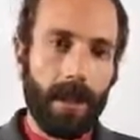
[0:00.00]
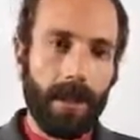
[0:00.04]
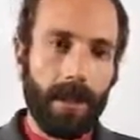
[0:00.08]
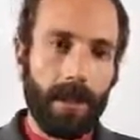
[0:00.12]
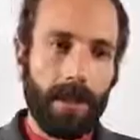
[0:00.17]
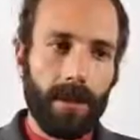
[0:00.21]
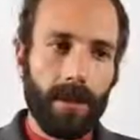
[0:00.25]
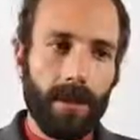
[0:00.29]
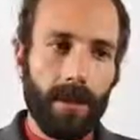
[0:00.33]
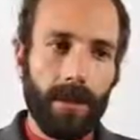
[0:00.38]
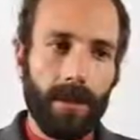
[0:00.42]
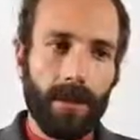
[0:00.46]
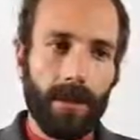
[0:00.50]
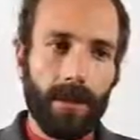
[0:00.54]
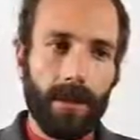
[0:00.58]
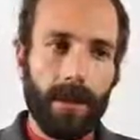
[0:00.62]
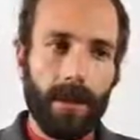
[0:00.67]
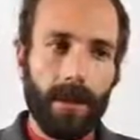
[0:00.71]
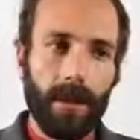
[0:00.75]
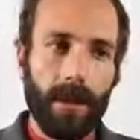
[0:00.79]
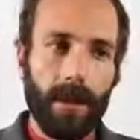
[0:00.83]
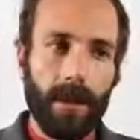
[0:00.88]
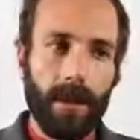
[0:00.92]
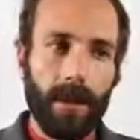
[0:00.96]
And
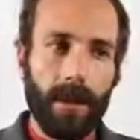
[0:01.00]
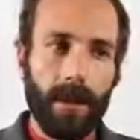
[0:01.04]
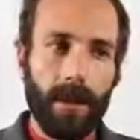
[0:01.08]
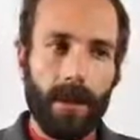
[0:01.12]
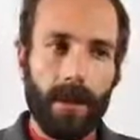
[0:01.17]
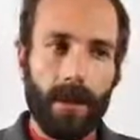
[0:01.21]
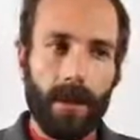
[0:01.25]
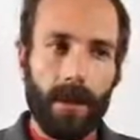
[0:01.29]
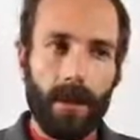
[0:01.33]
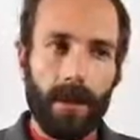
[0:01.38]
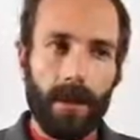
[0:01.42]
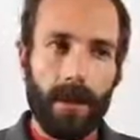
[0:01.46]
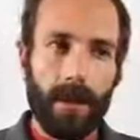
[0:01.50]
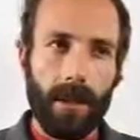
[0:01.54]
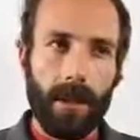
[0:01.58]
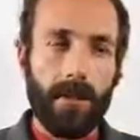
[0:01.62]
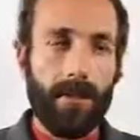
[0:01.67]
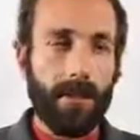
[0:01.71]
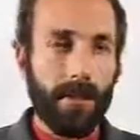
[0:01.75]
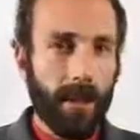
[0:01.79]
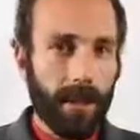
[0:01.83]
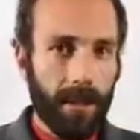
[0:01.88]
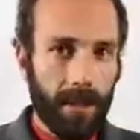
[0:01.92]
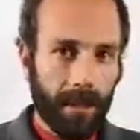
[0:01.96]
so
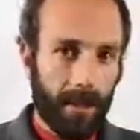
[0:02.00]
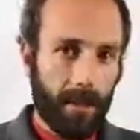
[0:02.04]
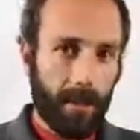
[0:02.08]
if this